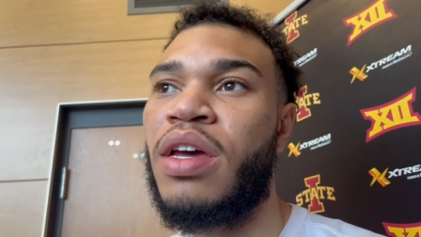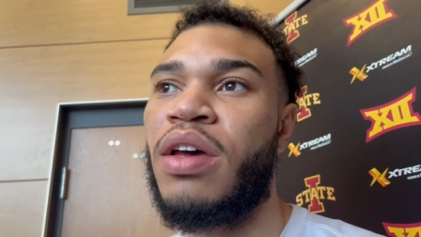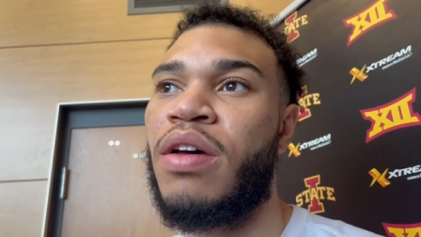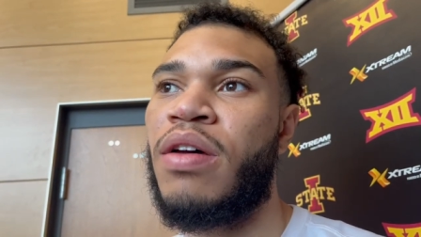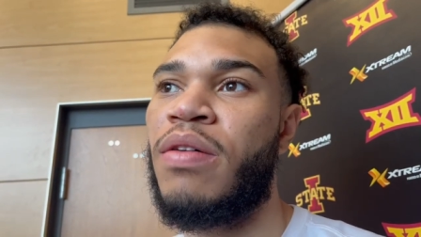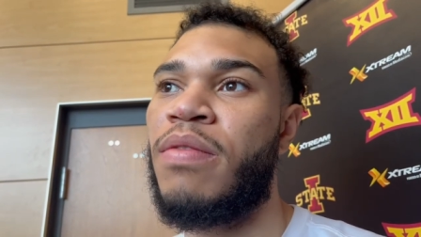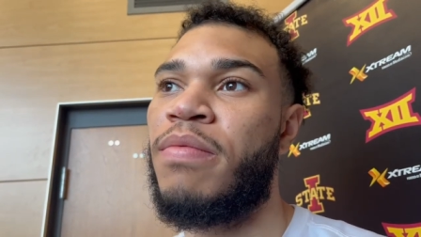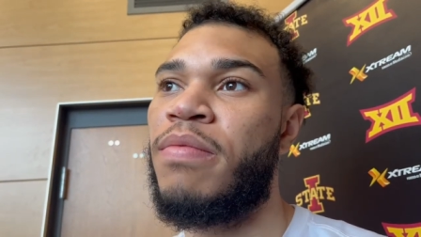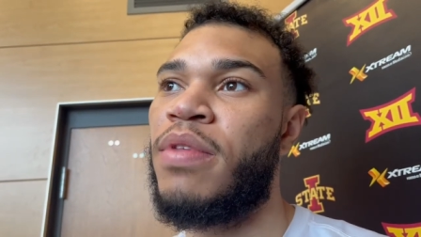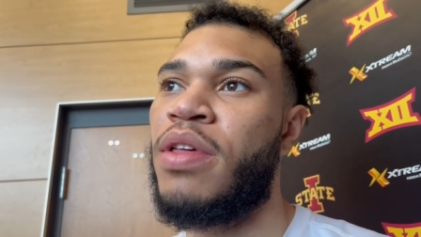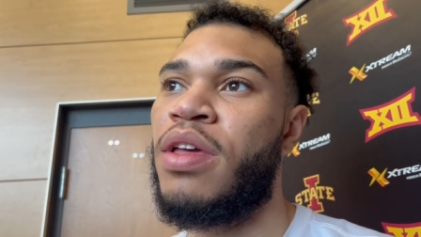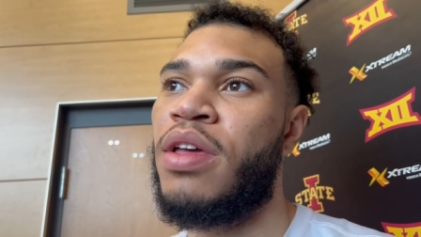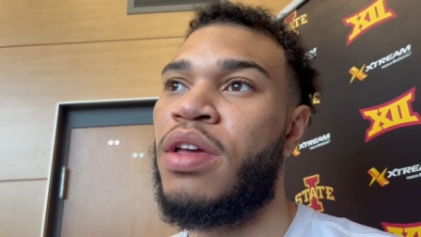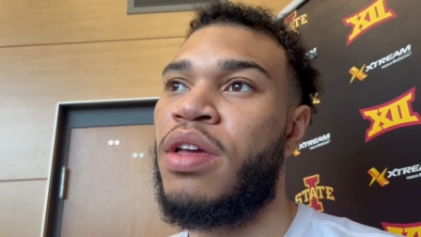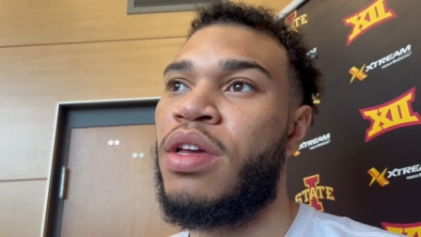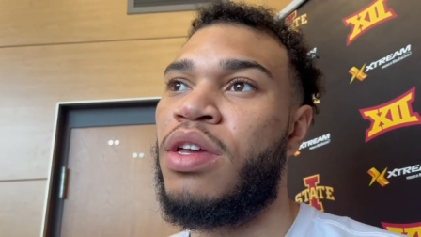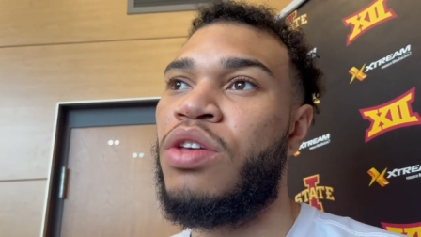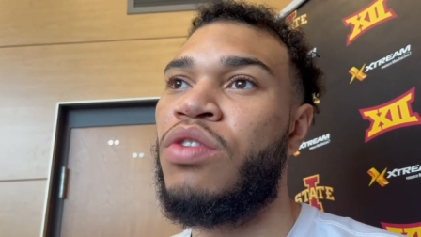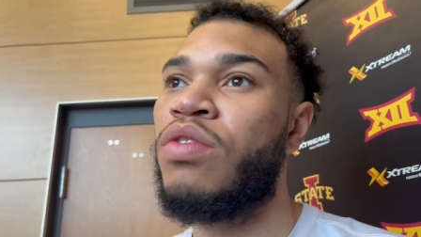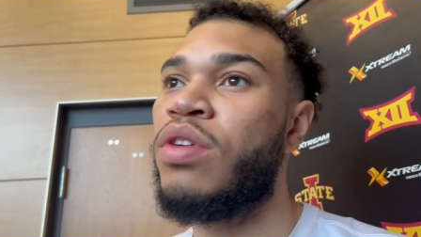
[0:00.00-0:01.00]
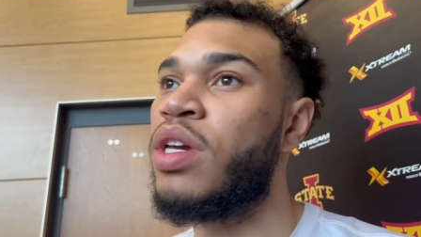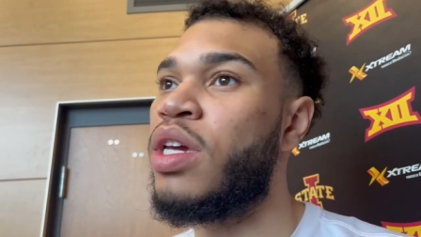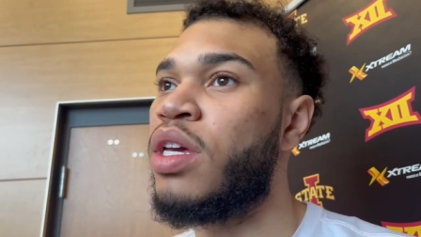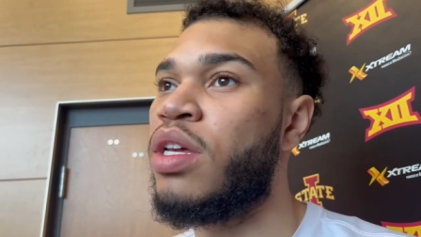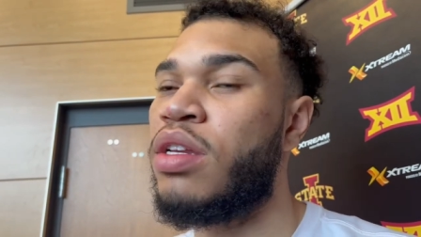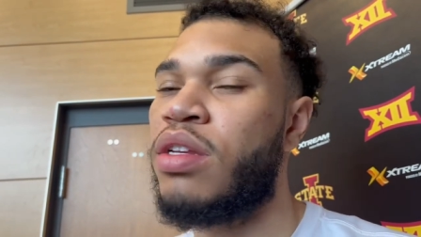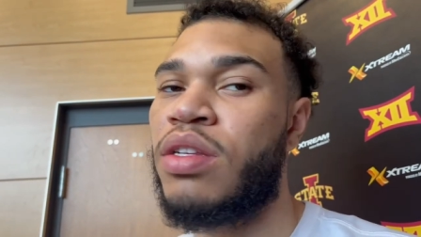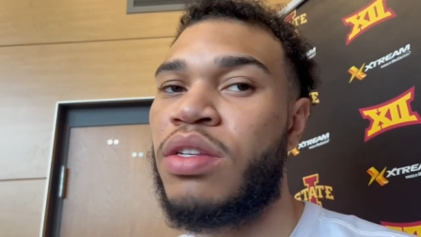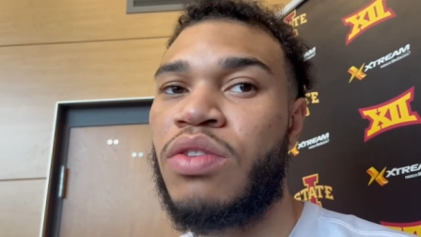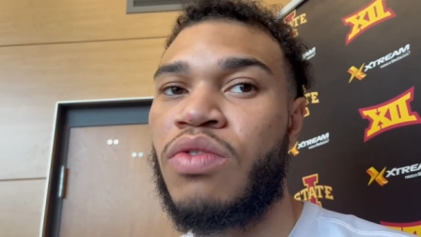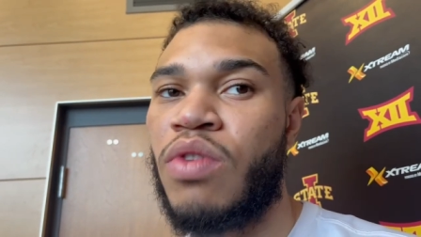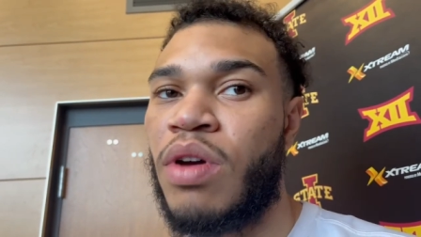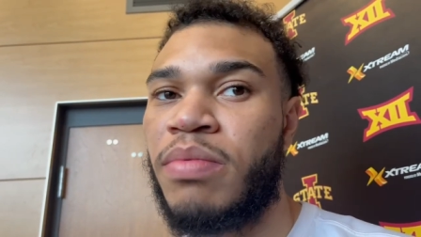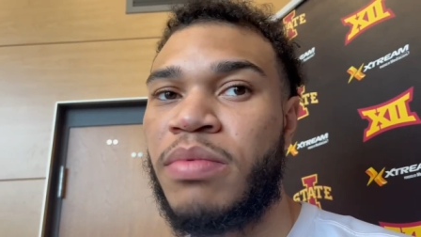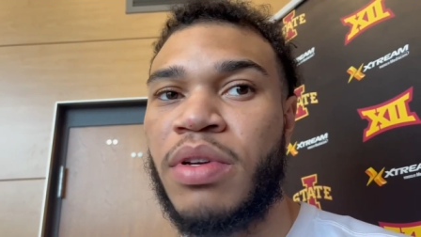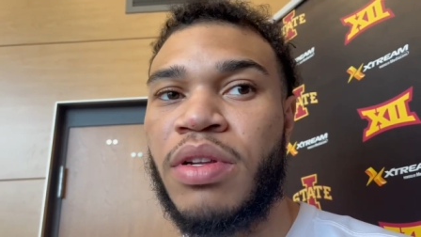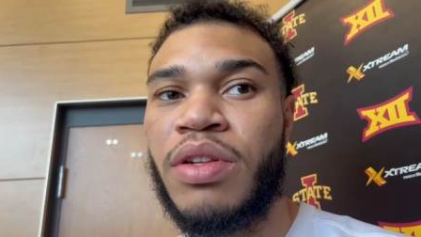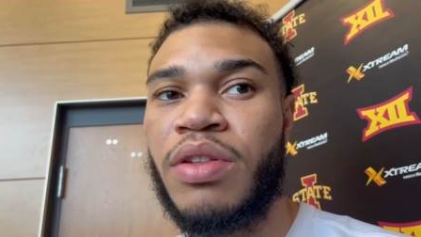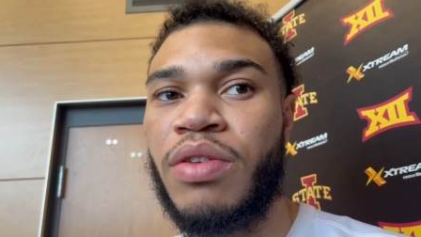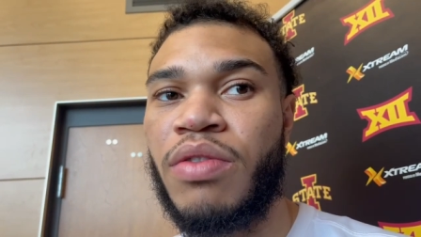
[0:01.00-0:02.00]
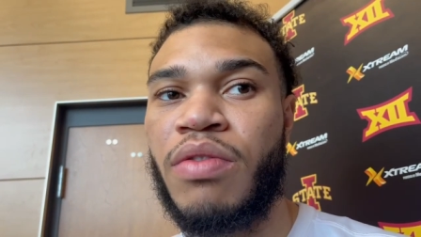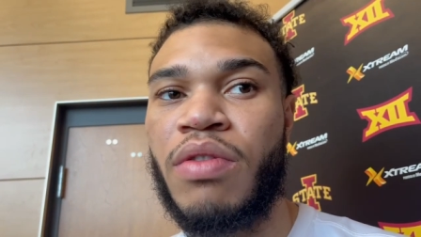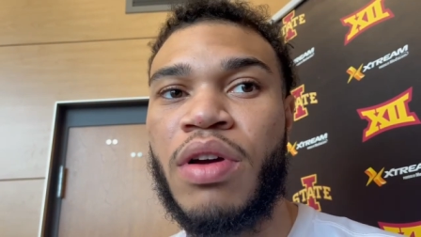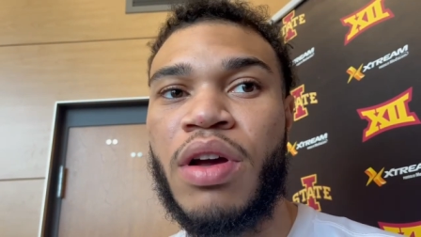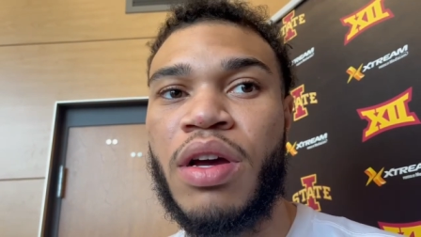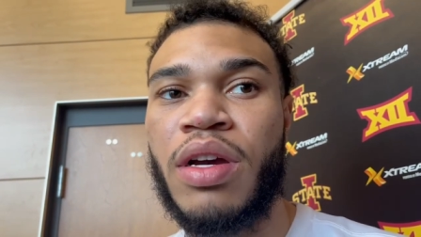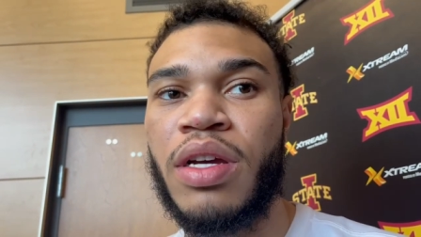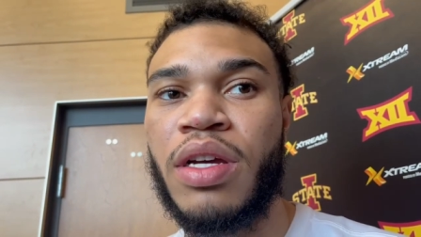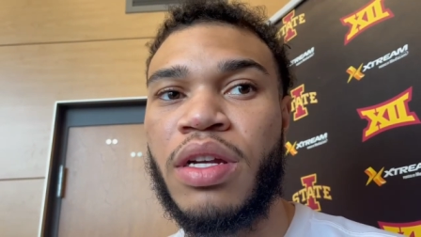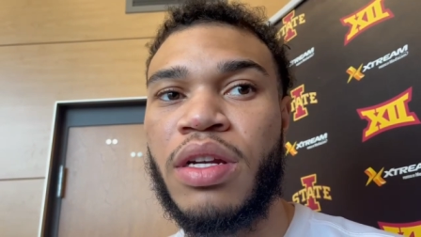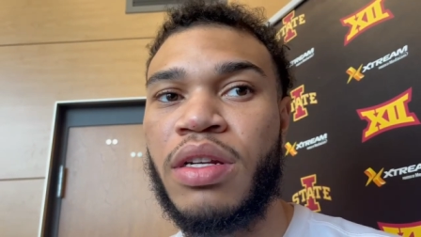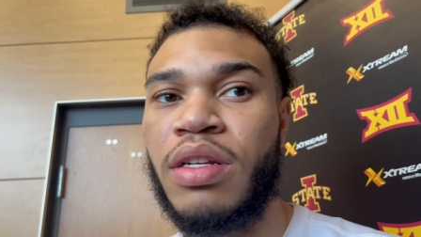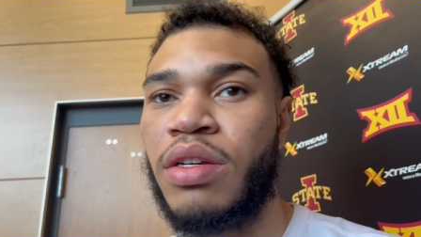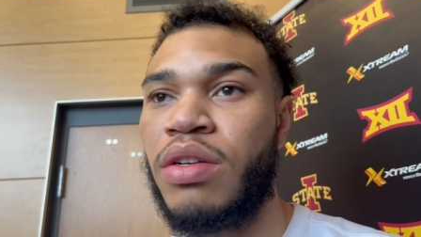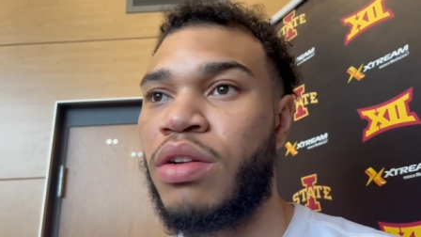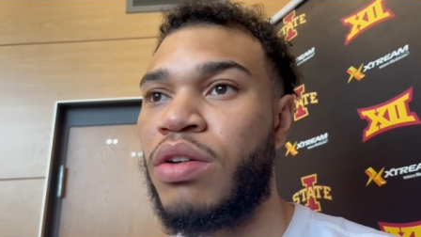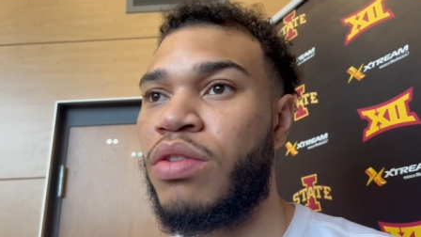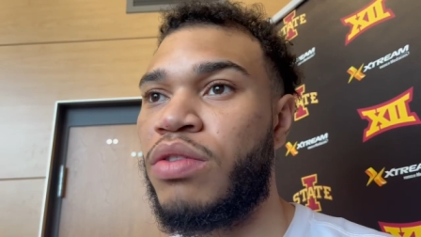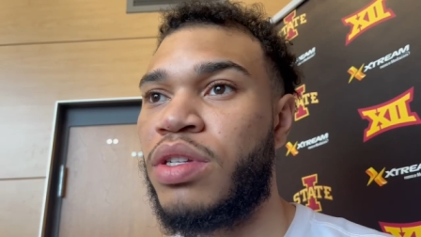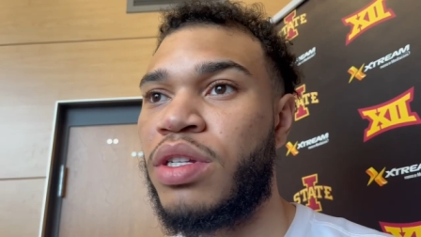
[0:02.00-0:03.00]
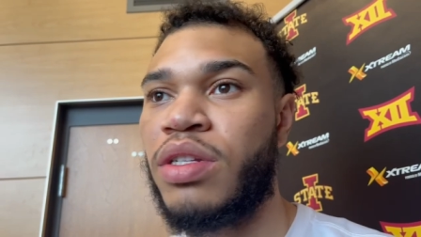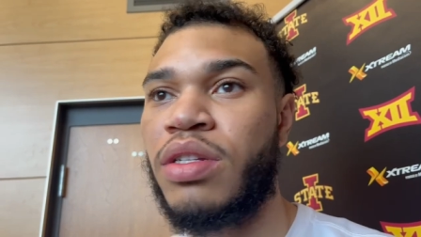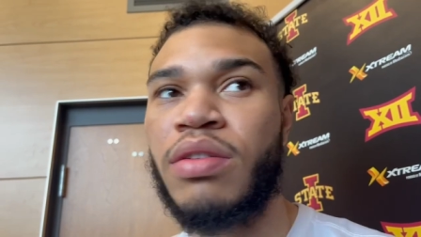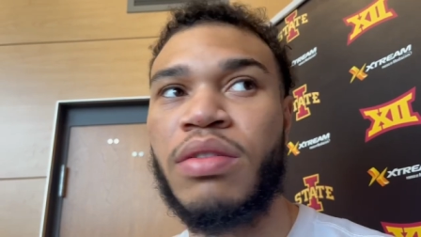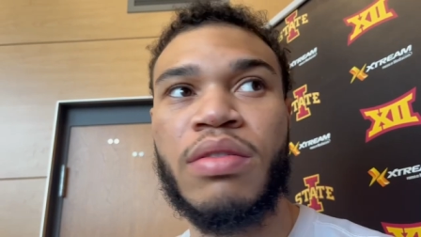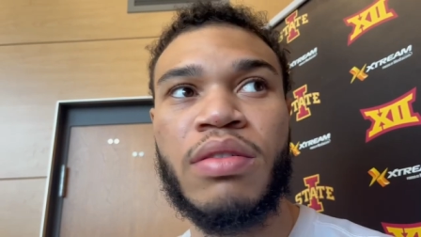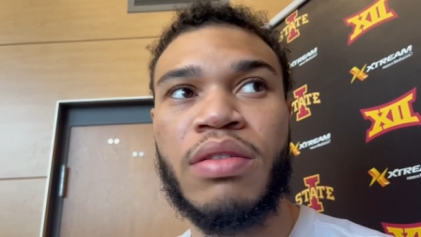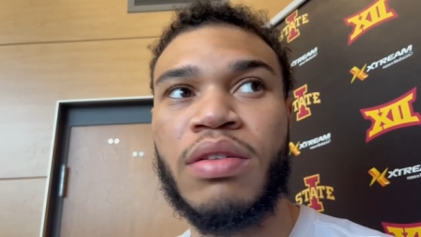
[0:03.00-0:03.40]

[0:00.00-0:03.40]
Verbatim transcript: Um, you can get swept under the rug and you know just